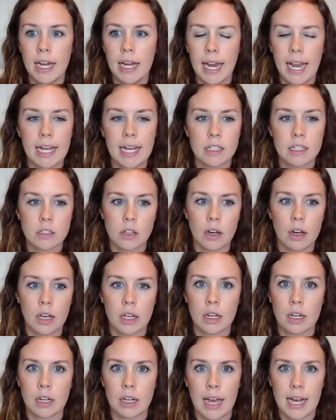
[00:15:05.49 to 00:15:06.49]

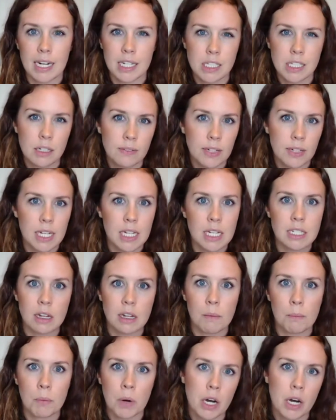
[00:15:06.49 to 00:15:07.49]
hands-on activities
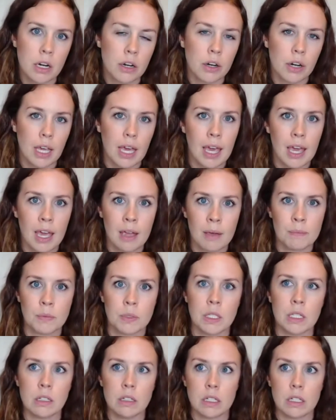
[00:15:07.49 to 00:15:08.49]
and partner
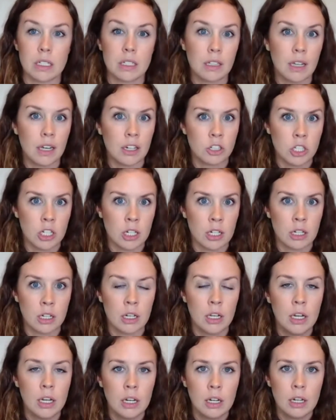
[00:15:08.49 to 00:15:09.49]
games and discussion